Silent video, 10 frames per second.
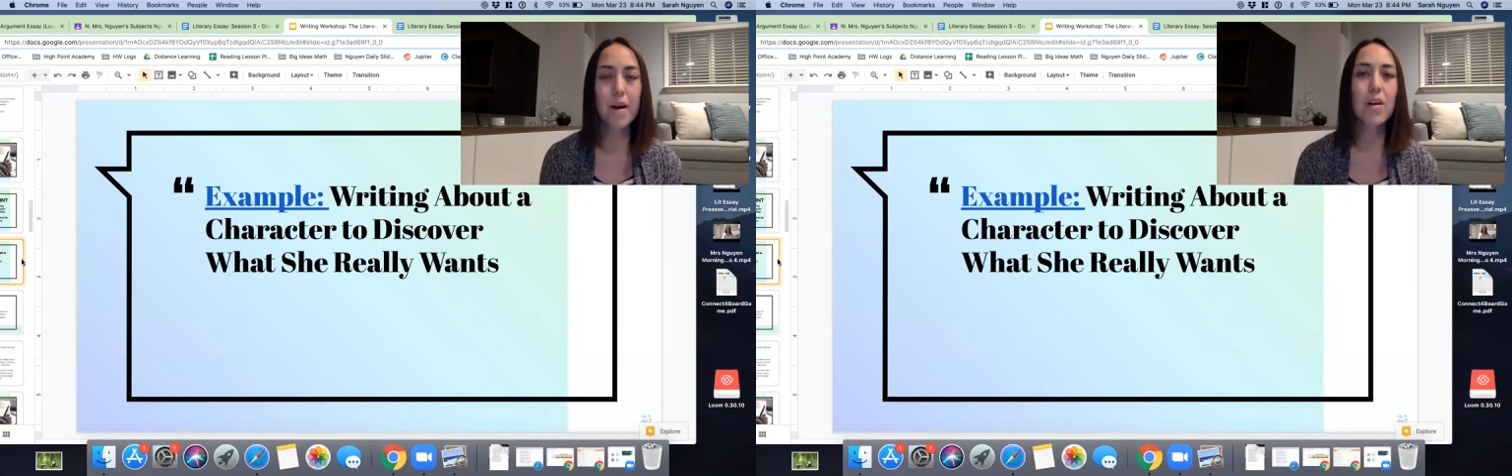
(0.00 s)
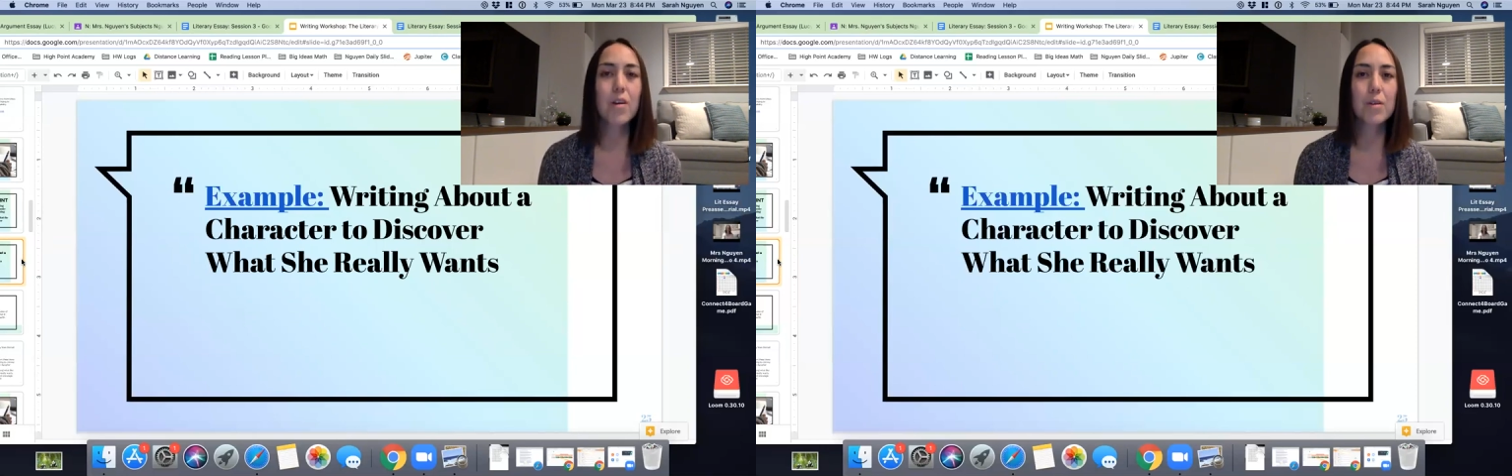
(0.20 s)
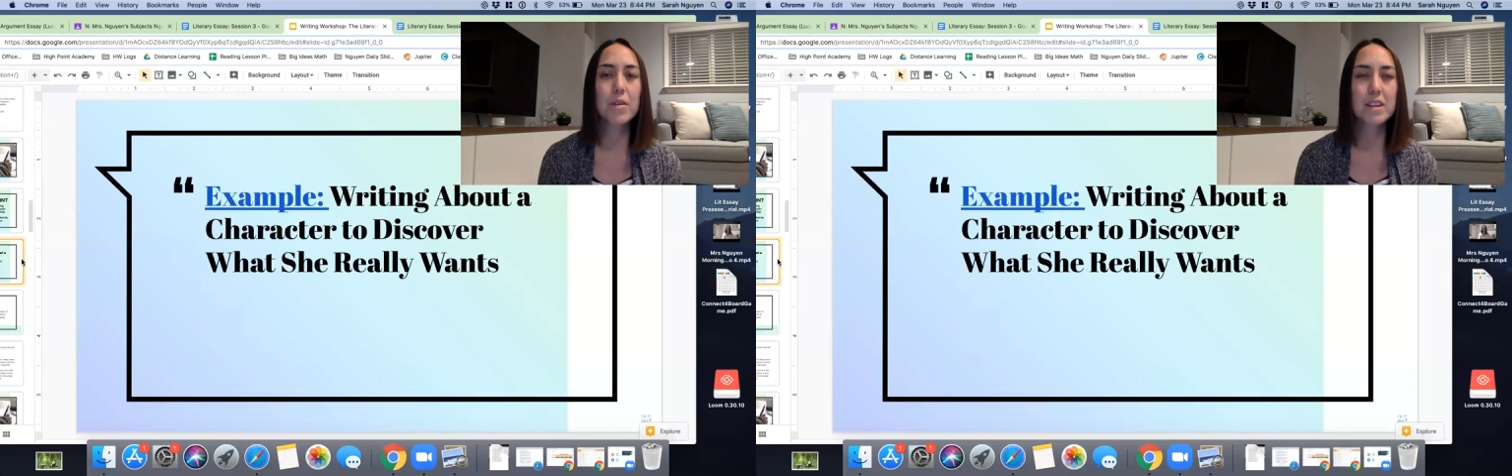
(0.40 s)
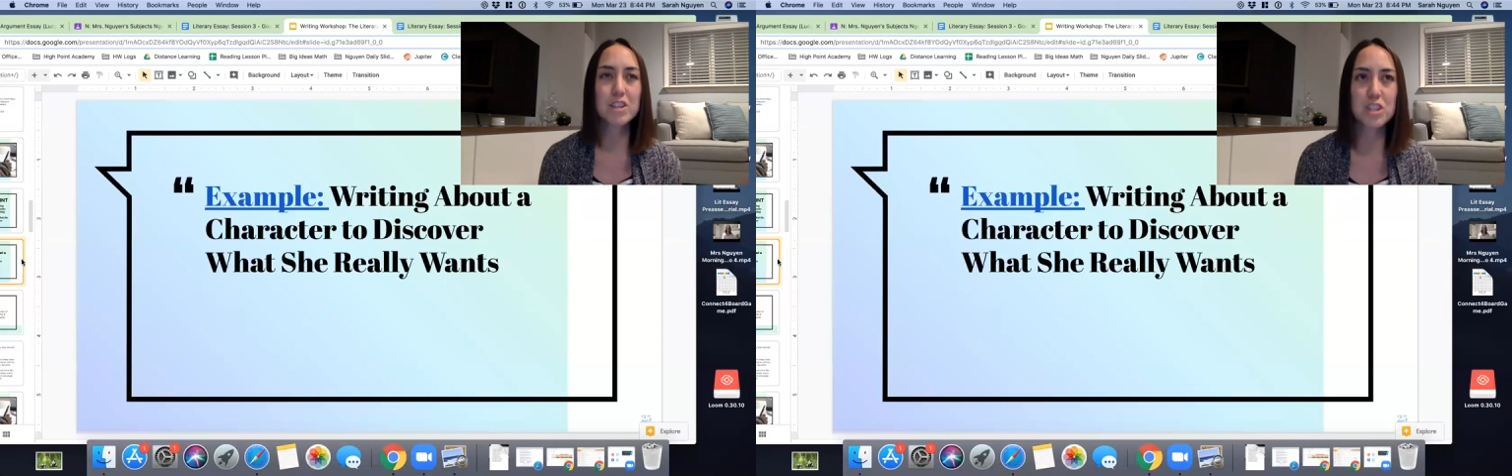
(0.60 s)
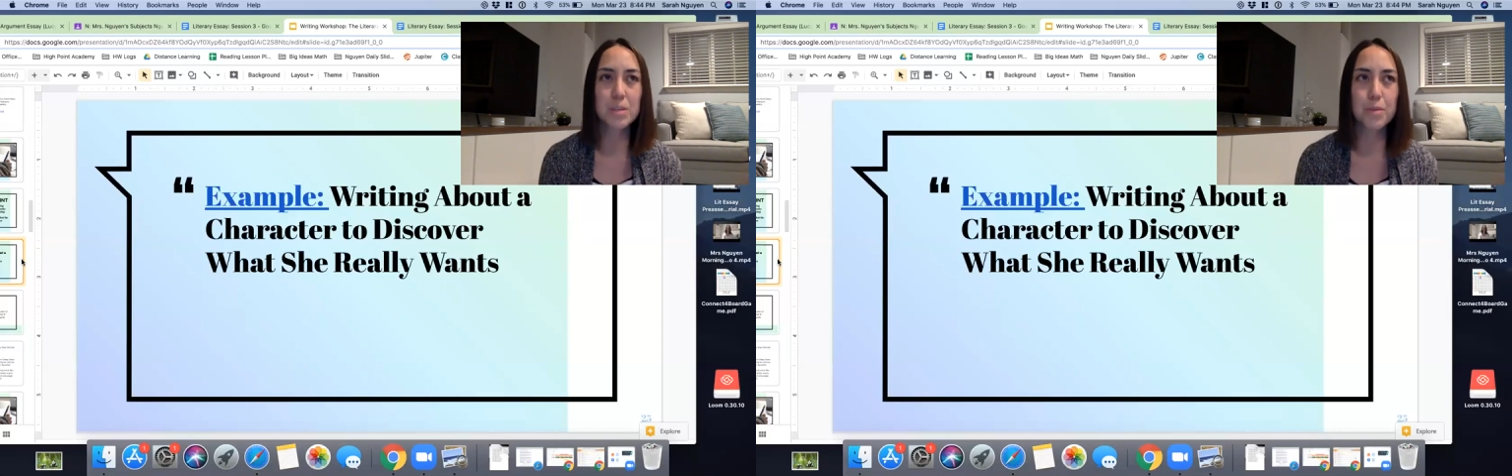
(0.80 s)

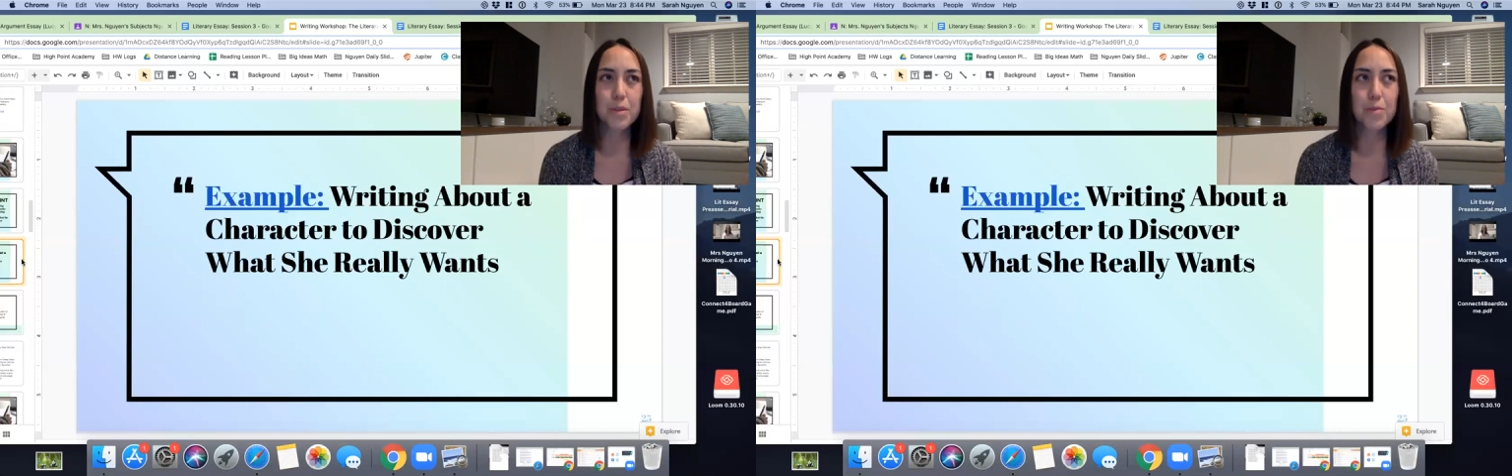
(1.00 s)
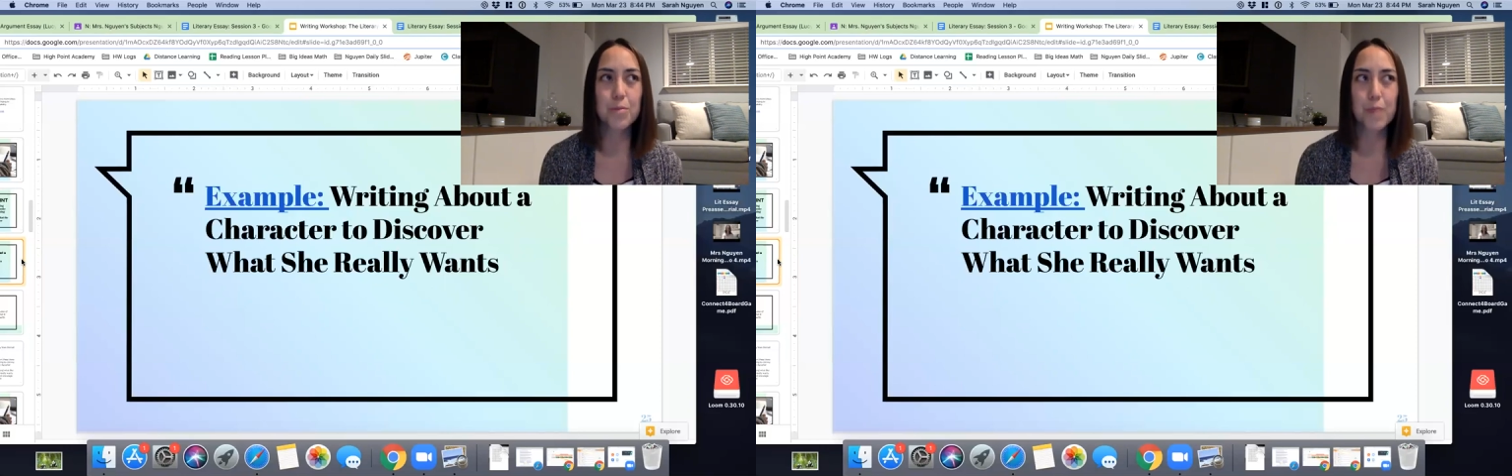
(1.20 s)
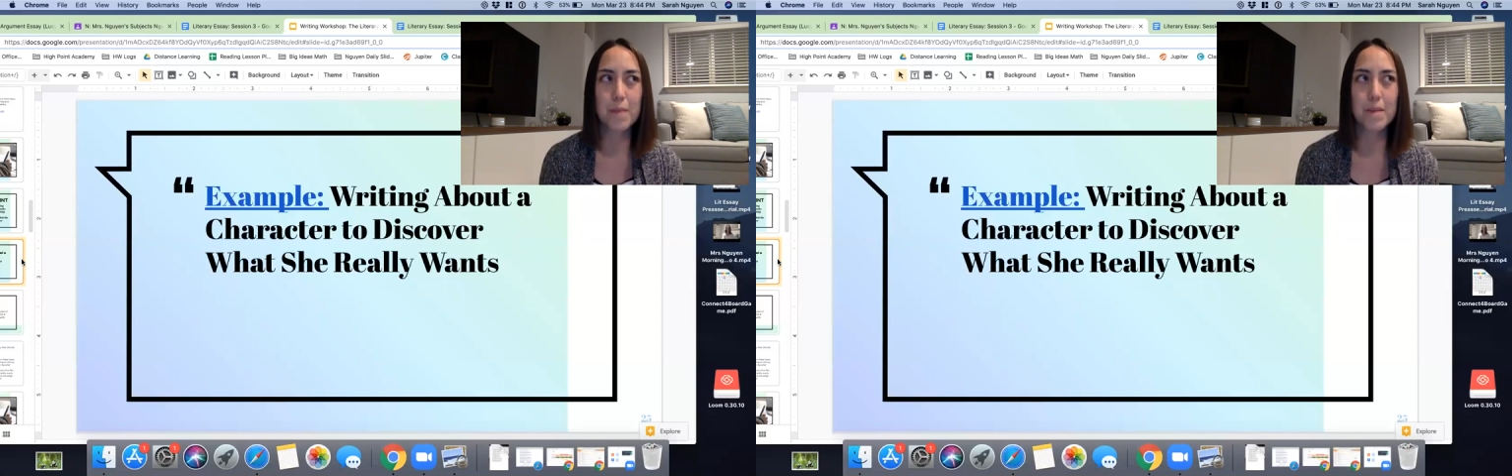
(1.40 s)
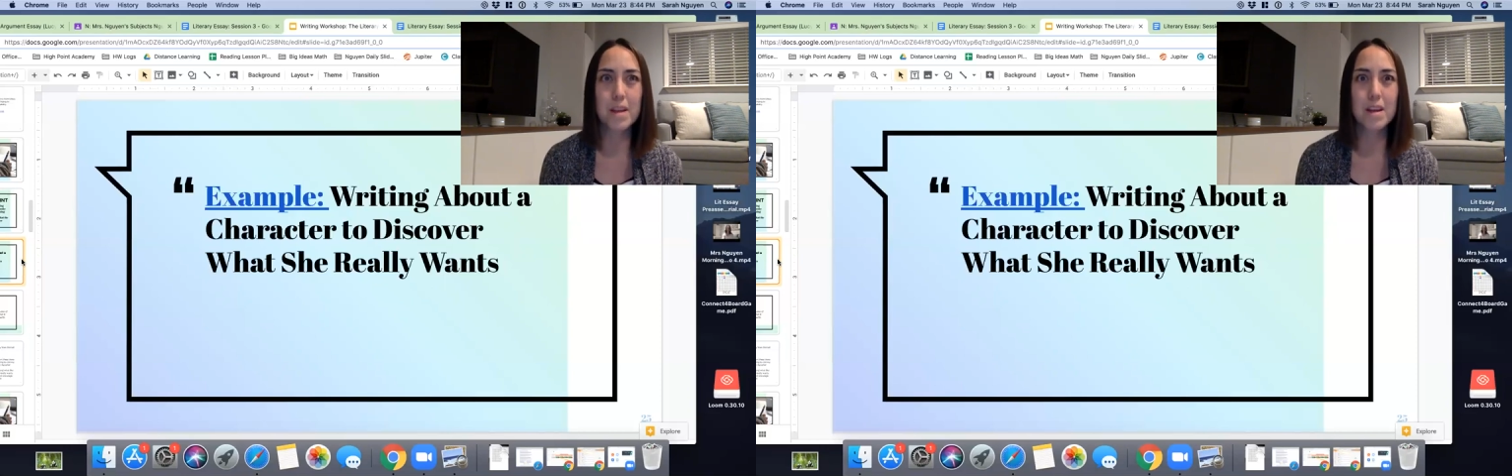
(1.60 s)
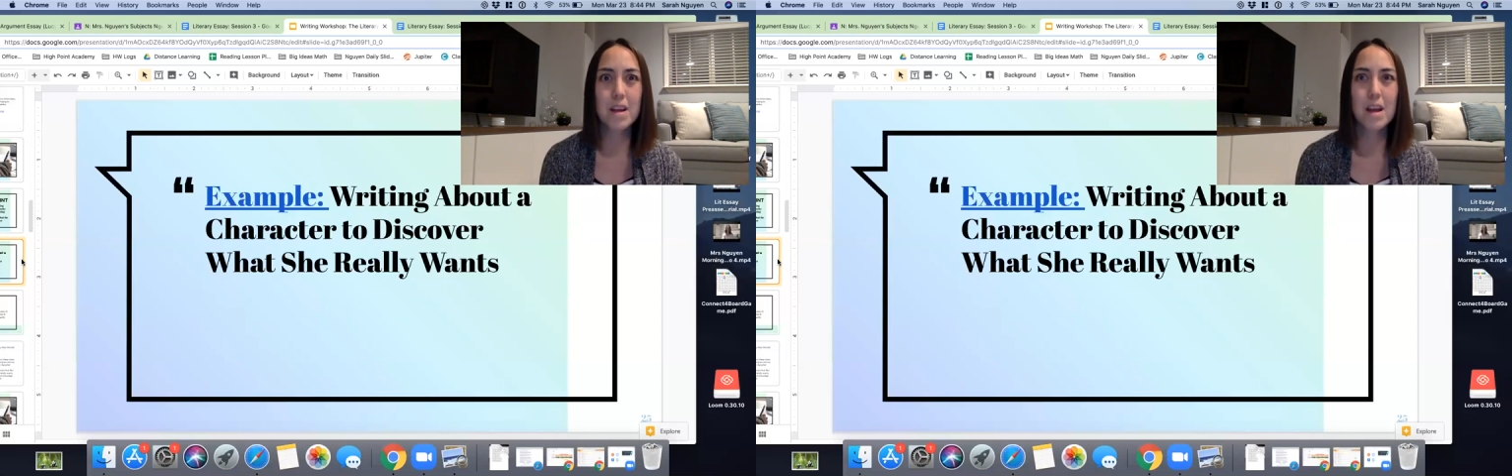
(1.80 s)
relationship with
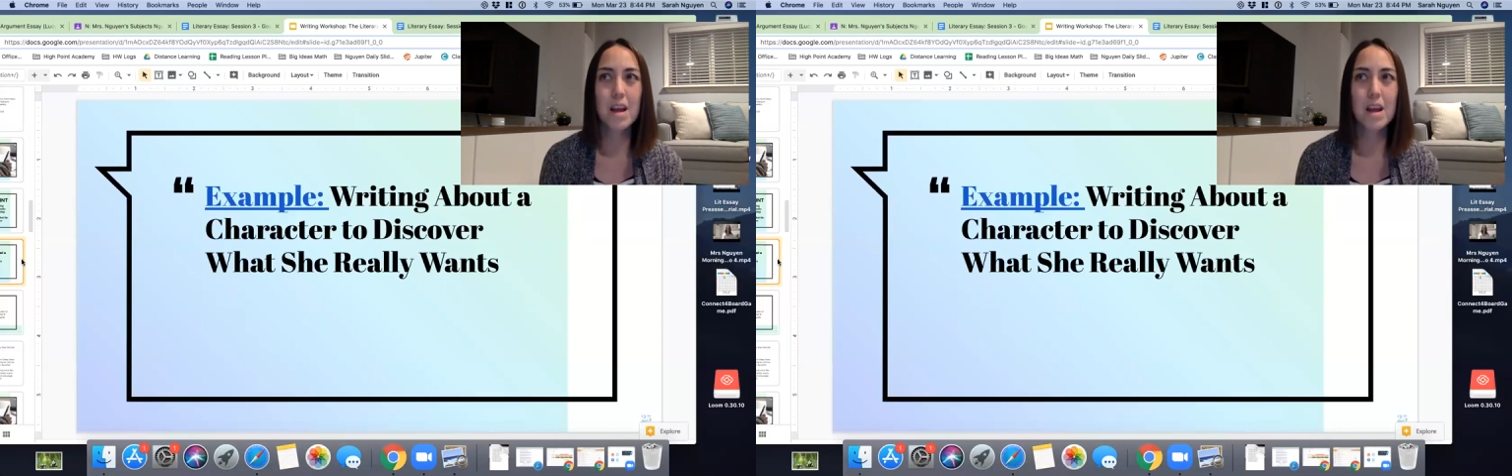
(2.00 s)
Raymond